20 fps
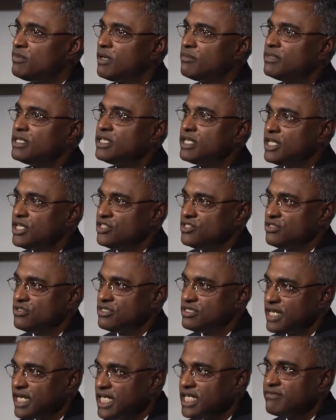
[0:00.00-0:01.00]

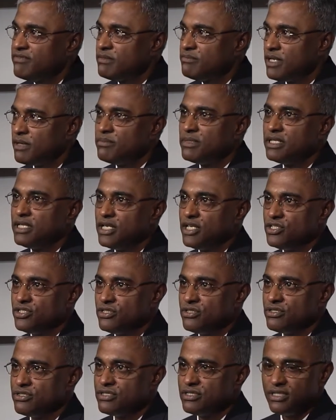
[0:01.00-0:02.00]
publications, scientific
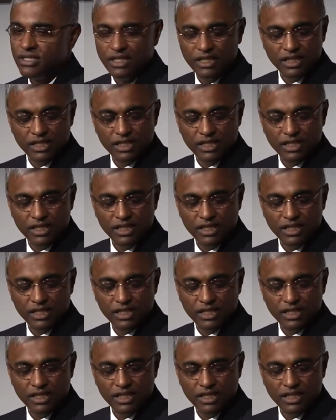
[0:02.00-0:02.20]
publications.